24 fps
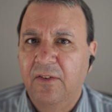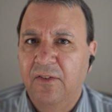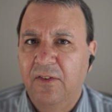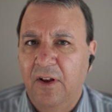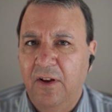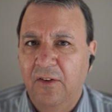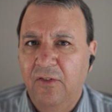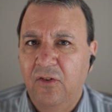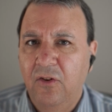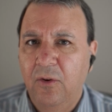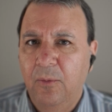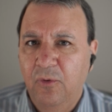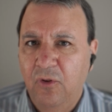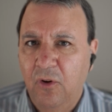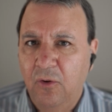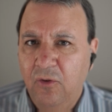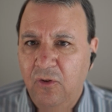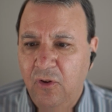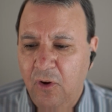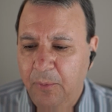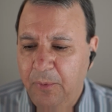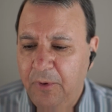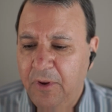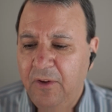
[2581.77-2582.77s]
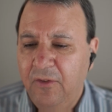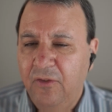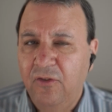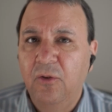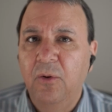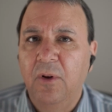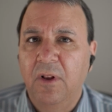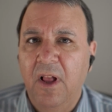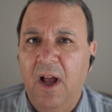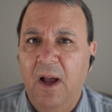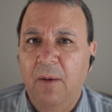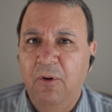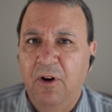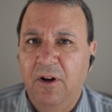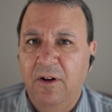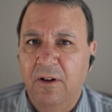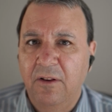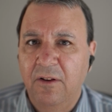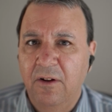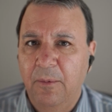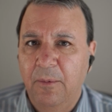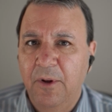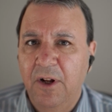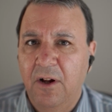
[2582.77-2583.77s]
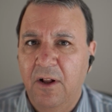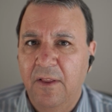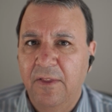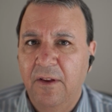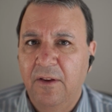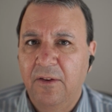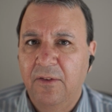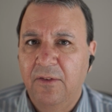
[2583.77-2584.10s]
I assume. So, so please do elaborate a little bit on this.